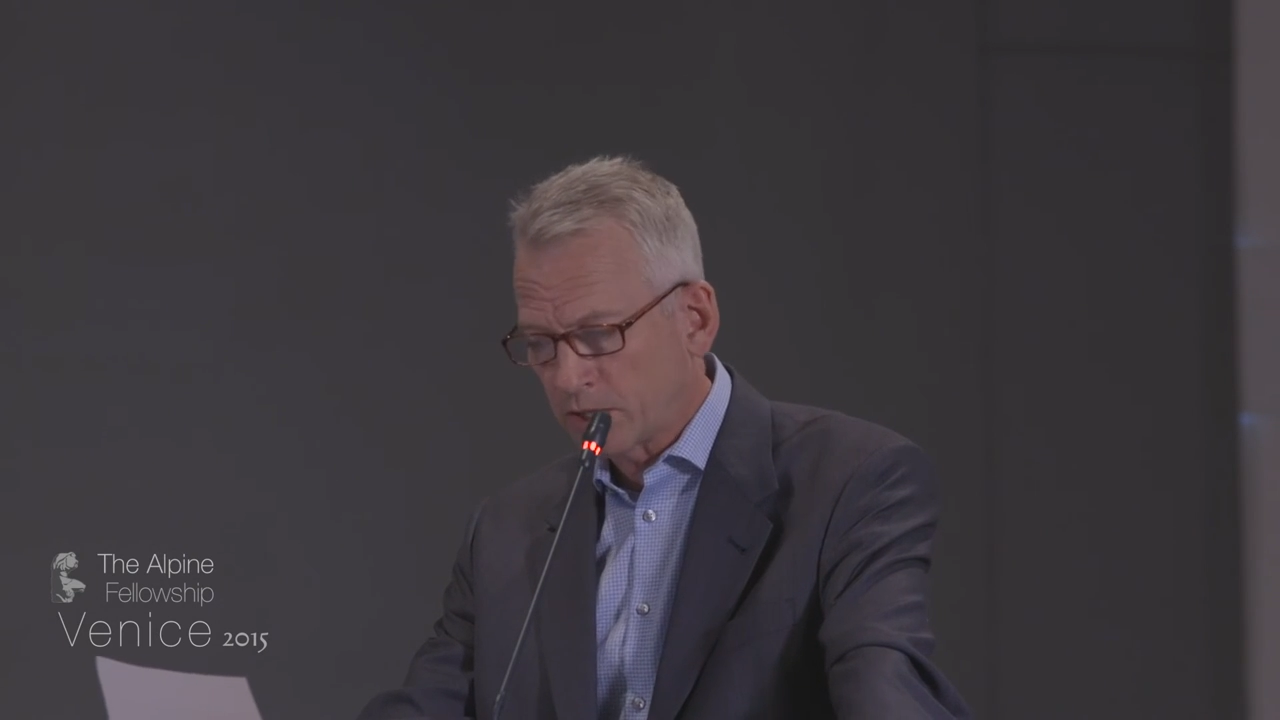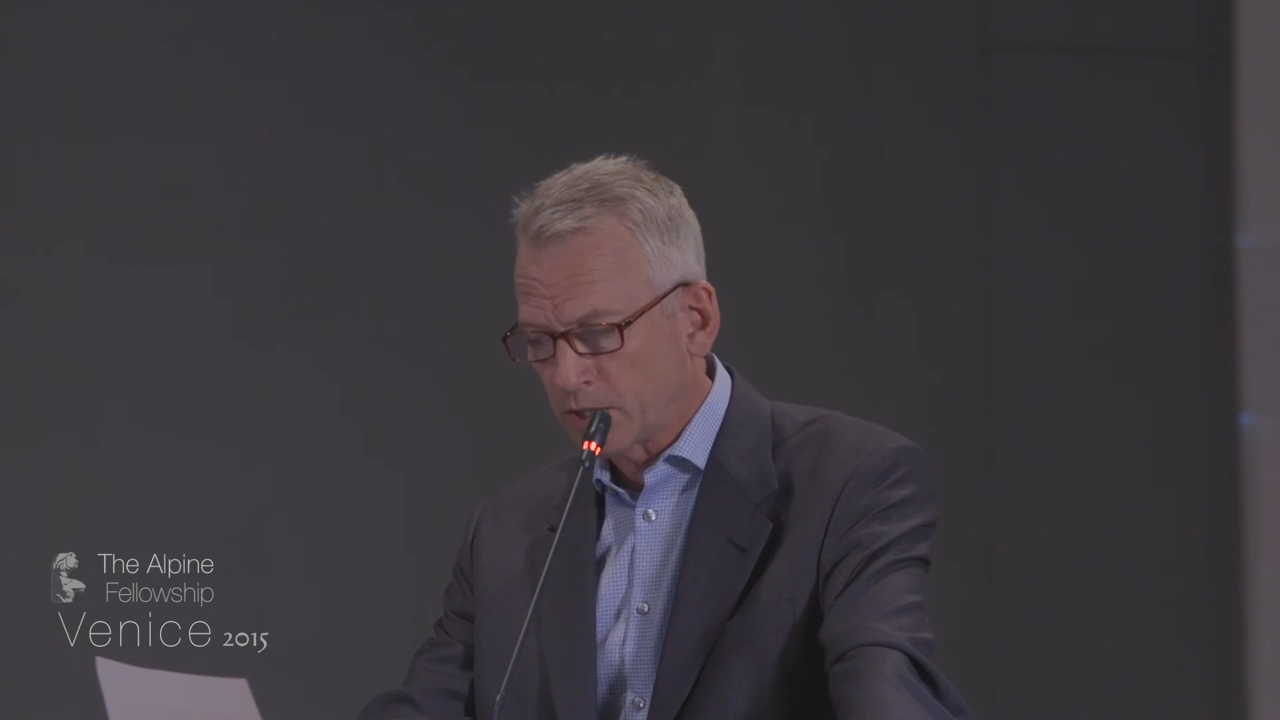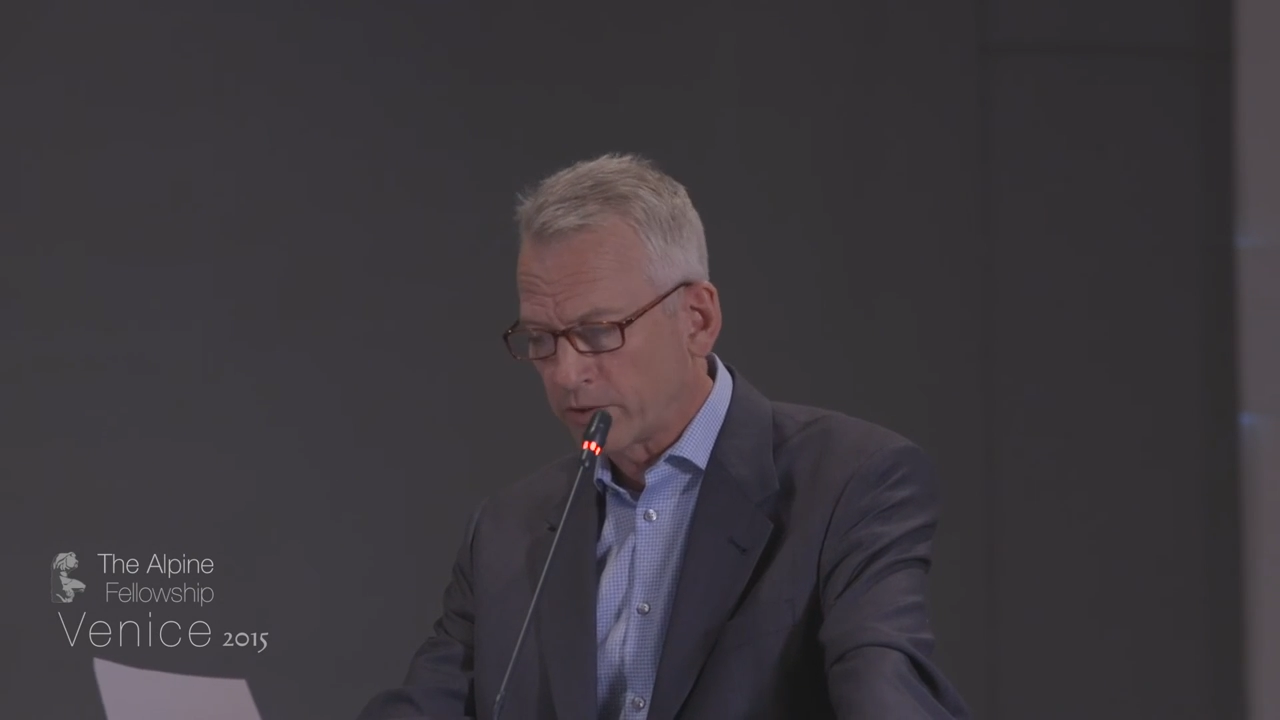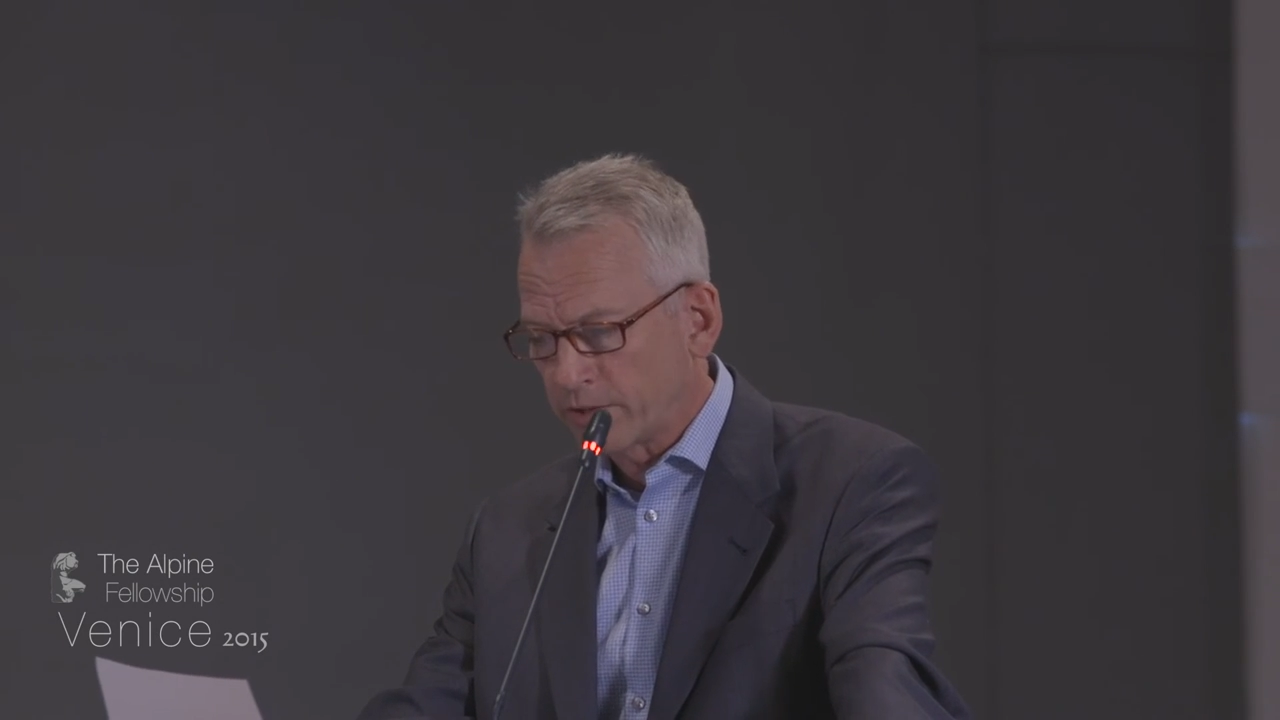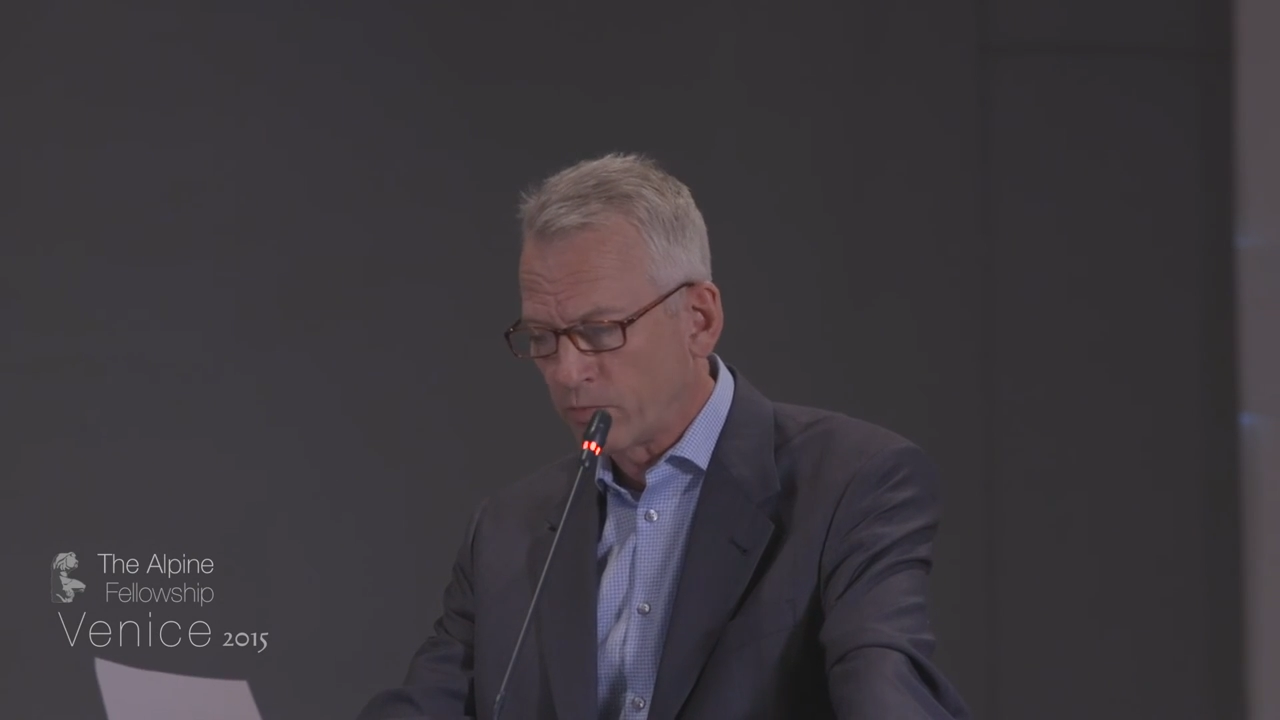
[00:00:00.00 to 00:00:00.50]

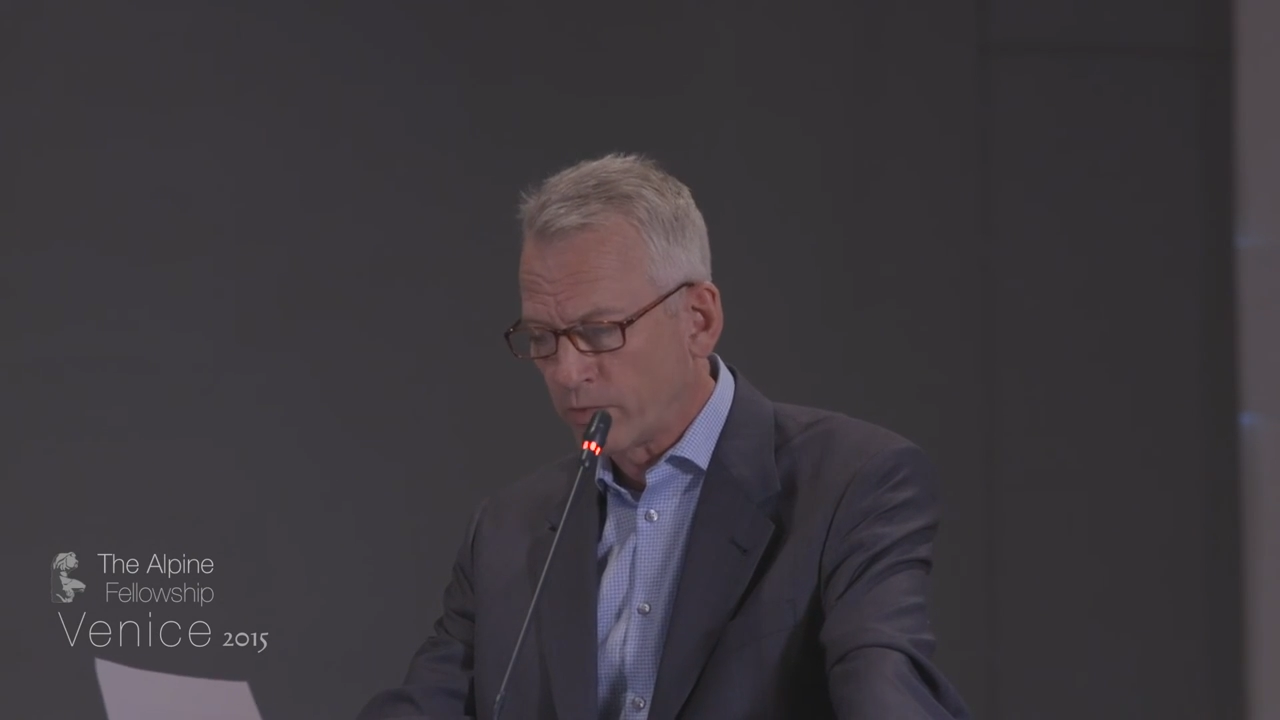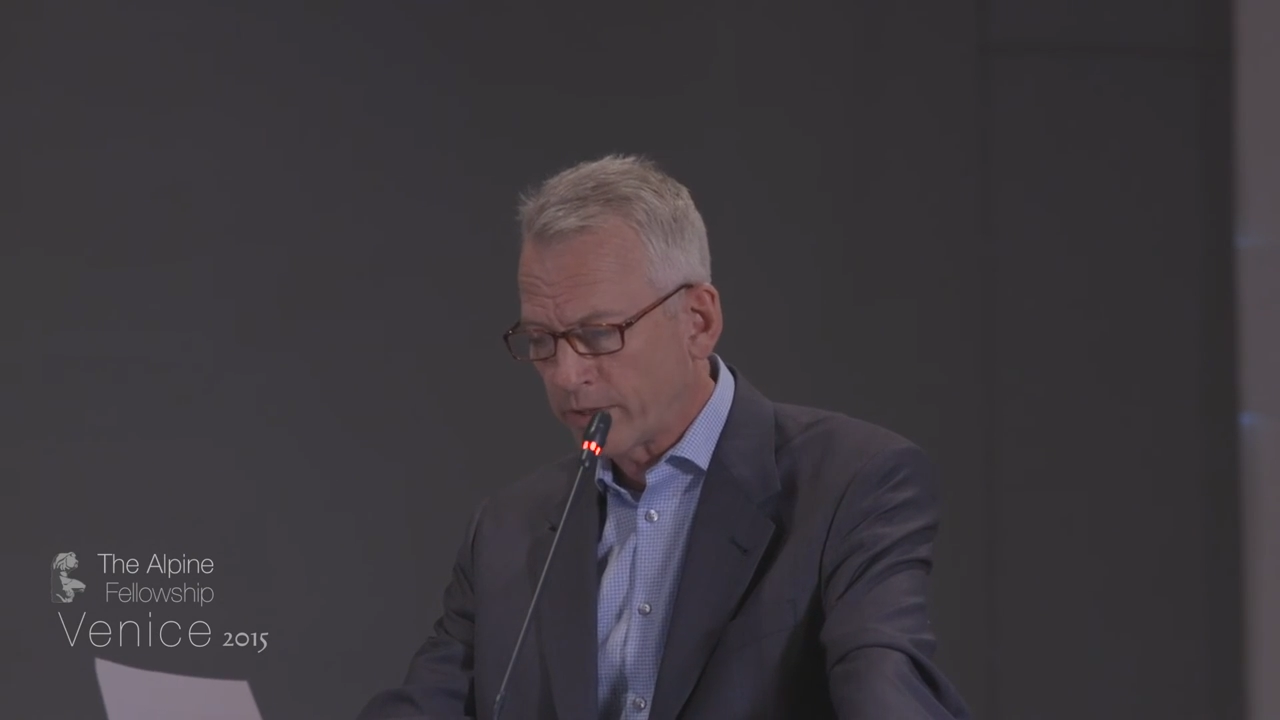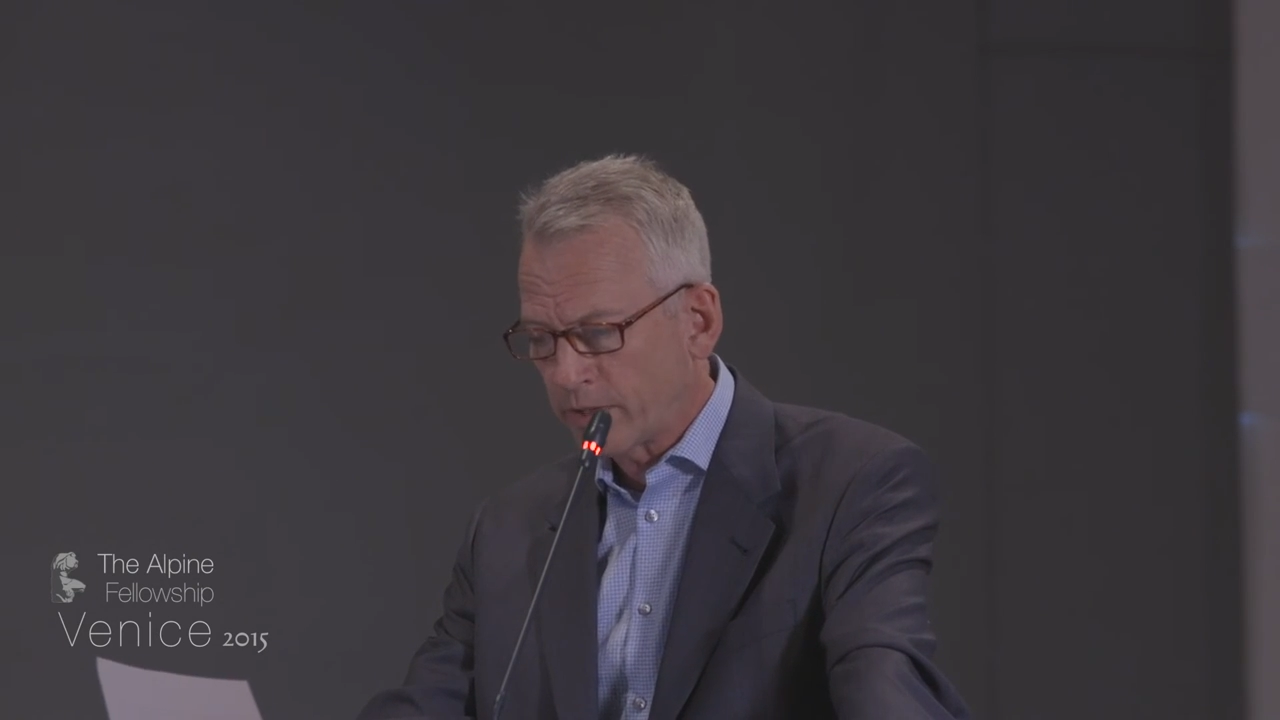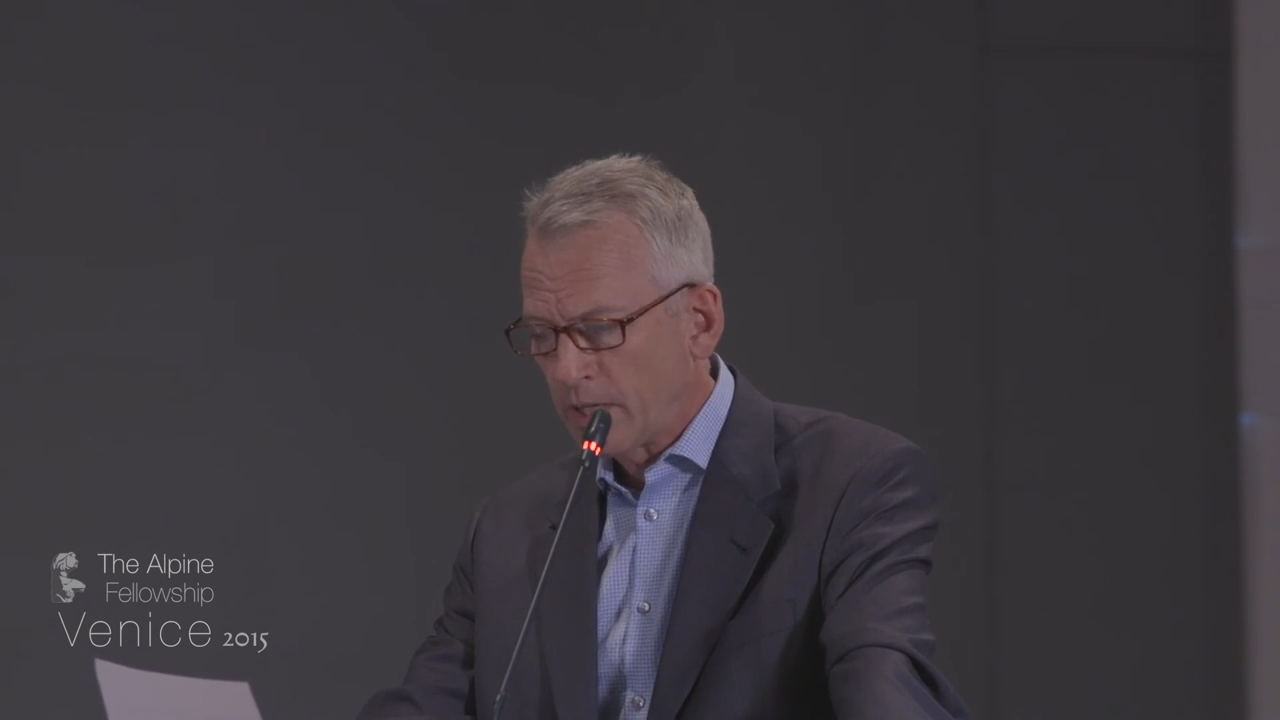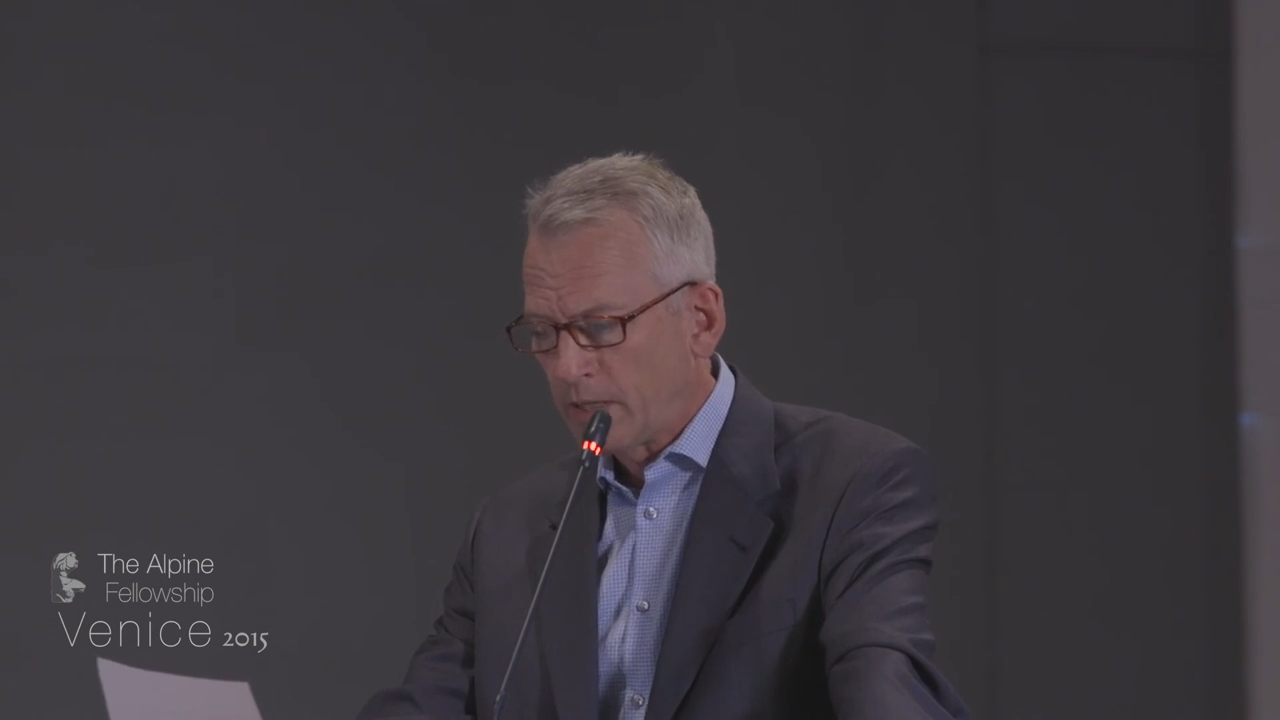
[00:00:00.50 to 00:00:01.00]
scenery
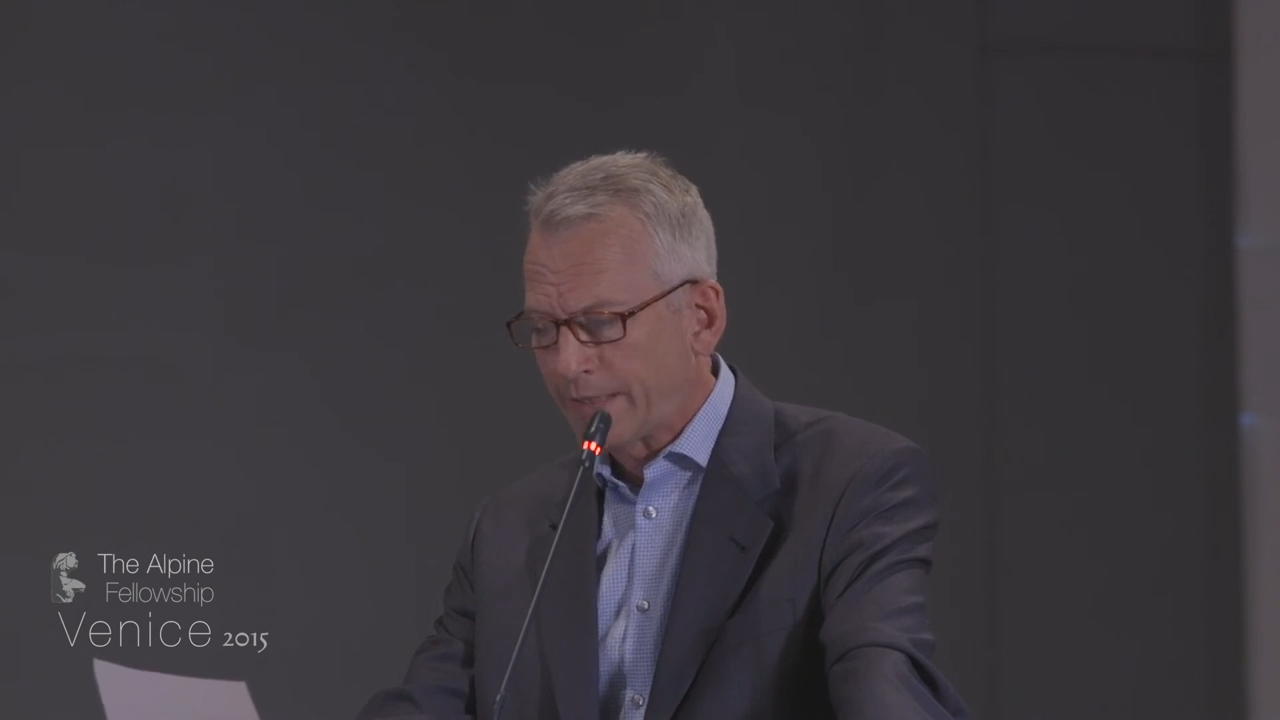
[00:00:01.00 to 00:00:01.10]
with